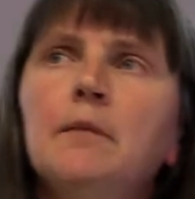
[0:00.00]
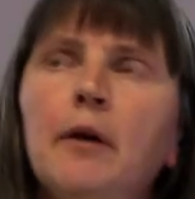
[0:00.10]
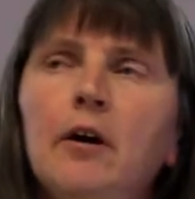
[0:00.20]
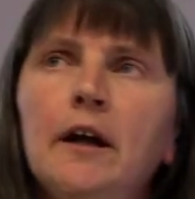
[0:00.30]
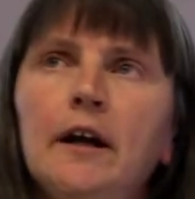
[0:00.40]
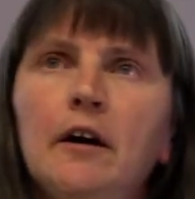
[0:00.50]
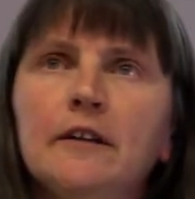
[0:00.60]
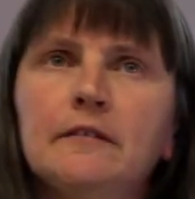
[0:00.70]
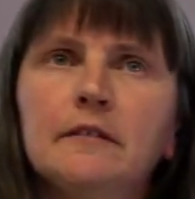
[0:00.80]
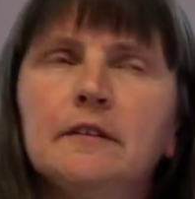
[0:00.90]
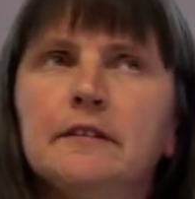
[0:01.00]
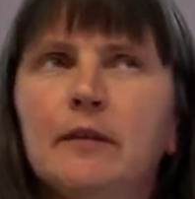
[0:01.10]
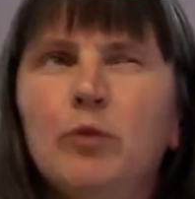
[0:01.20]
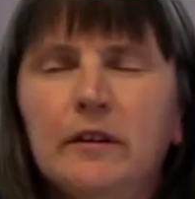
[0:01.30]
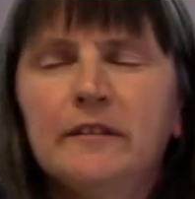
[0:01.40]
But
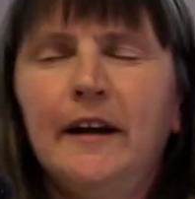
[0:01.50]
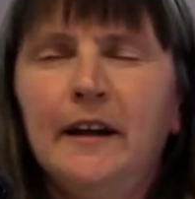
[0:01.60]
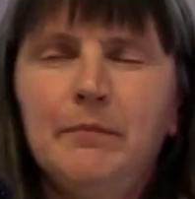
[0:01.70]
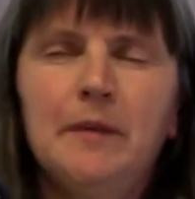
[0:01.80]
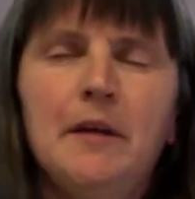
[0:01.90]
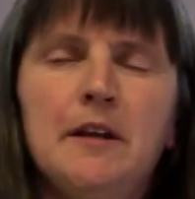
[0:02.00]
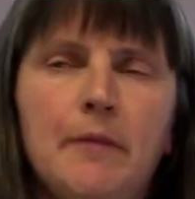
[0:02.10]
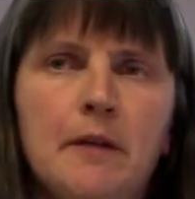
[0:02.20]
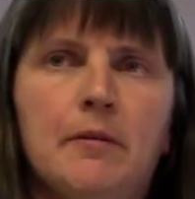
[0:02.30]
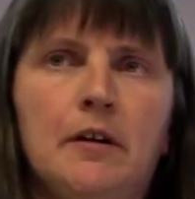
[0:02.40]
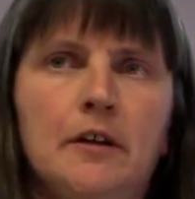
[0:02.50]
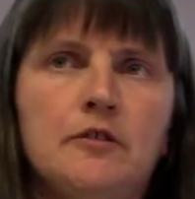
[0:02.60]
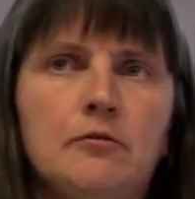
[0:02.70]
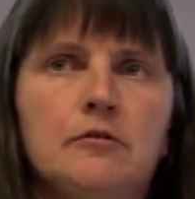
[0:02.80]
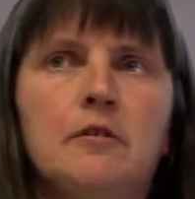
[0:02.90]
there hadn't been many people I had
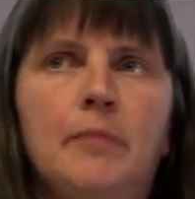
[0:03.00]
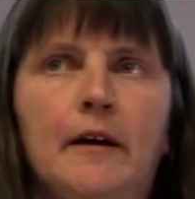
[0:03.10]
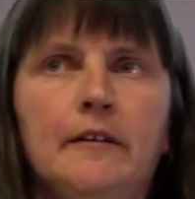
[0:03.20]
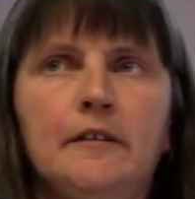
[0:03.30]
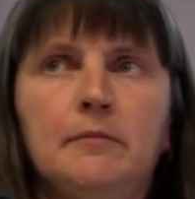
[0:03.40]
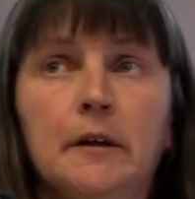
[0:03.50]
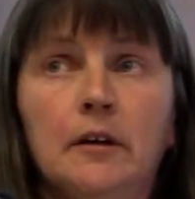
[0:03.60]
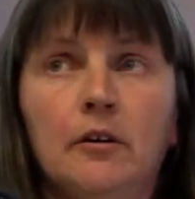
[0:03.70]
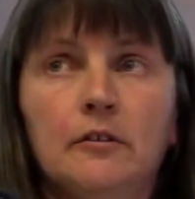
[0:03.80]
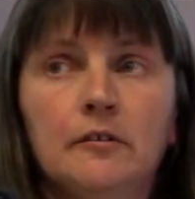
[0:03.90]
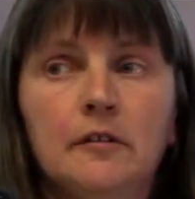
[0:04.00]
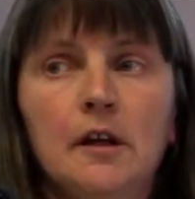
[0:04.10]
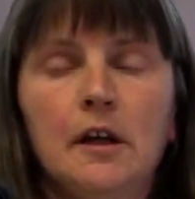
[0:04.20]
talked to about this, because